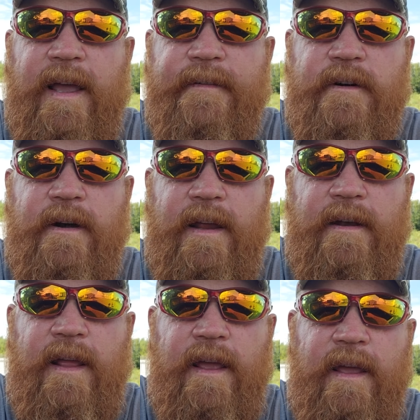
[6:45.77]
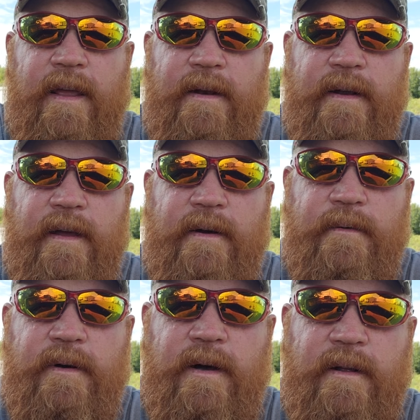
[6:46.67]
have a great day, and
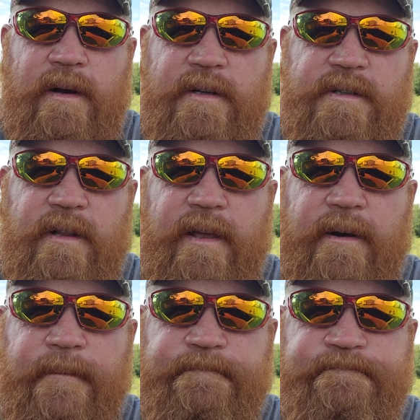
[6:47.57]
we'll holler at you later.